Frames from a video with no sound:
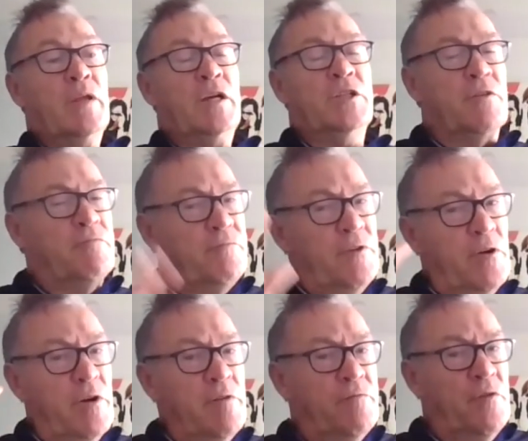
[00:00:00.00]
there's a
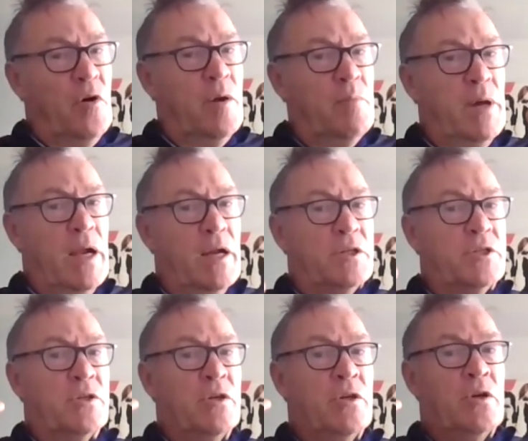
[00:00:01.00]
very fine
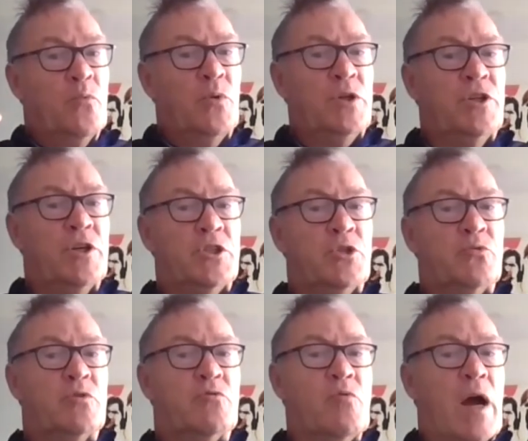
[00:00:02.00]
balance. We
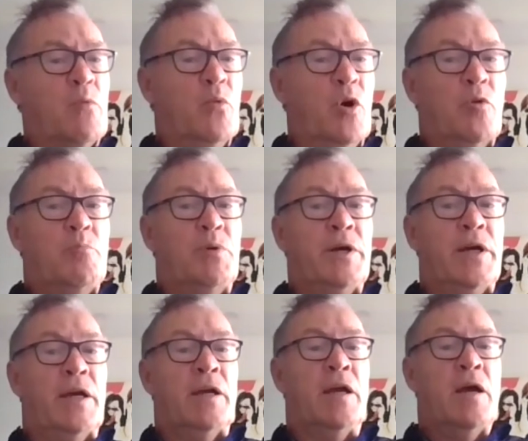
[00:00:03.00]
teach great
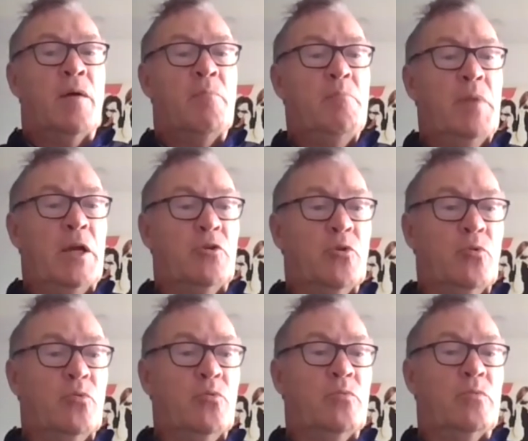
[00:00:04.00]
well-being,
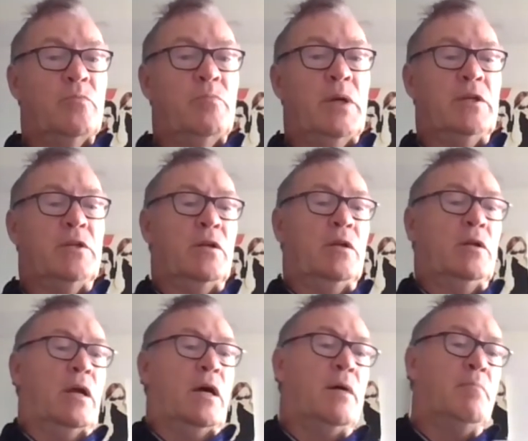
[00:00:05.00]
mental
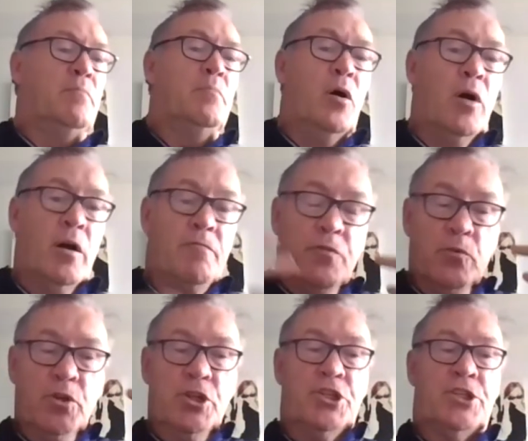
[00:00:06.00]

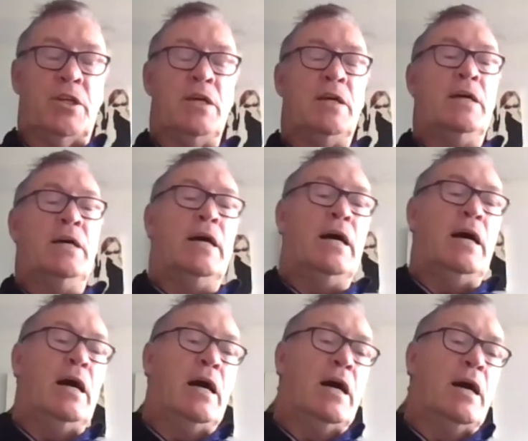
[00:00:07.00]
mindfulness,
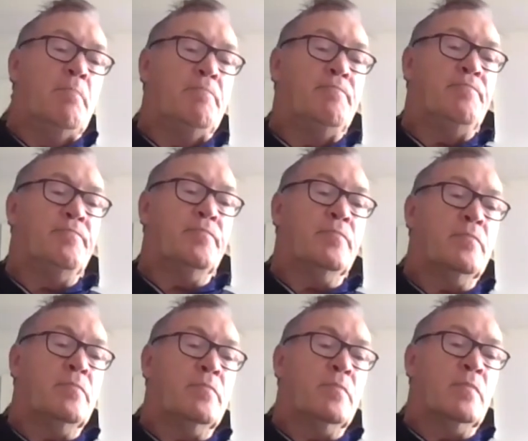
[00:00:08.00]

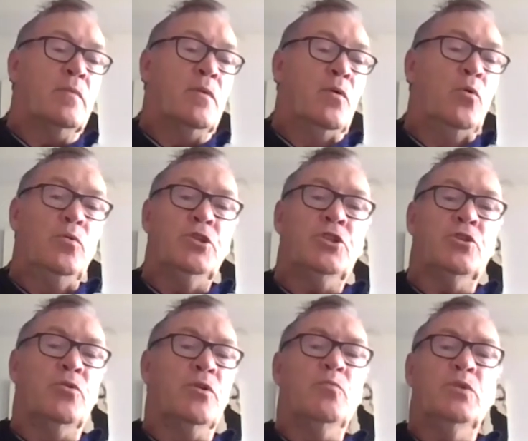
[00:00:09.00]
all this
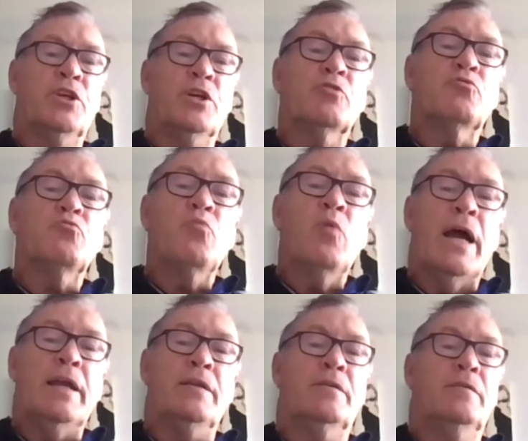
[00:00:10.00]
sort of, which are
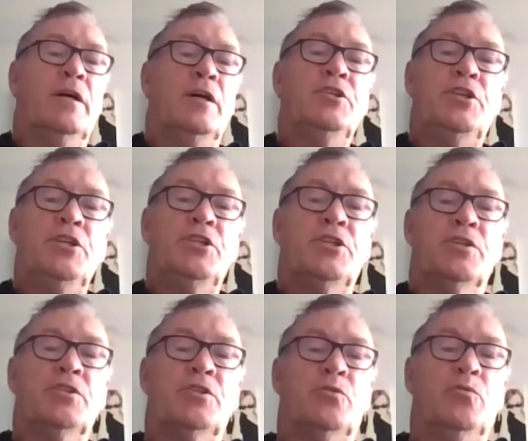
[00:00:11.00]
great
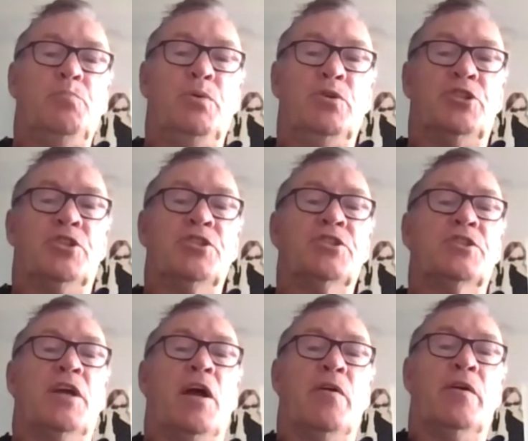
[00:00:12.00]
additions to a person's
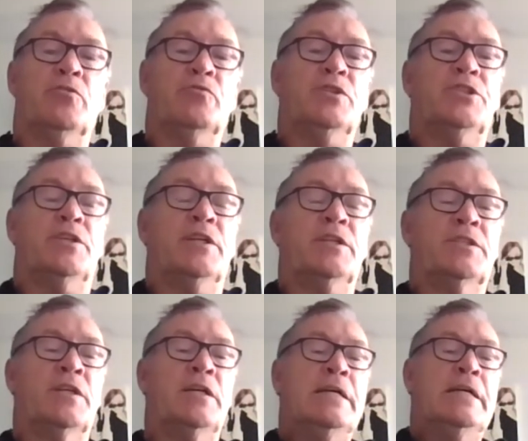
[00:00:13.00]
characteristics.